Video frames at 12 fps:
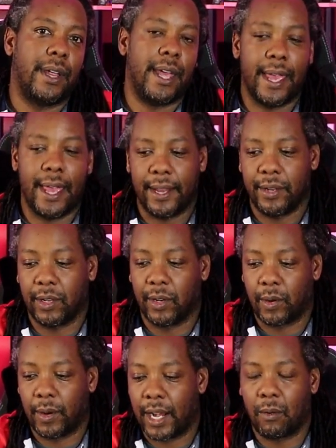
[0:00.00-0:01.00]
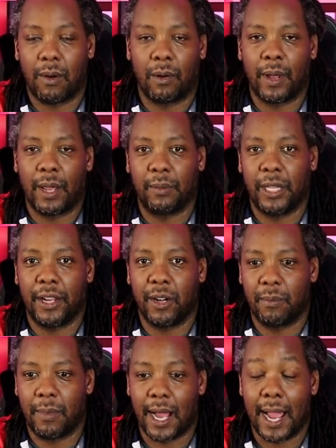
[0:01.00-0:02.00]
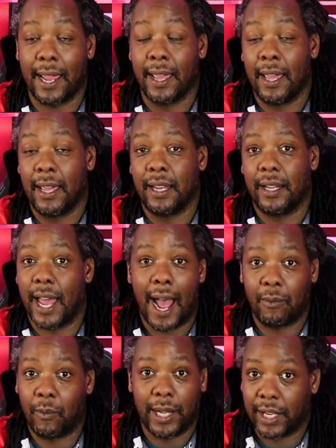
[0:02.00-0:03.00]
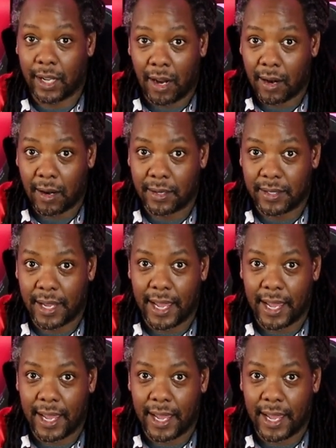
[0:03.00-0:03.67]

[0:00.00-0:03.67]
and you can create a runaway leader by not winning cards.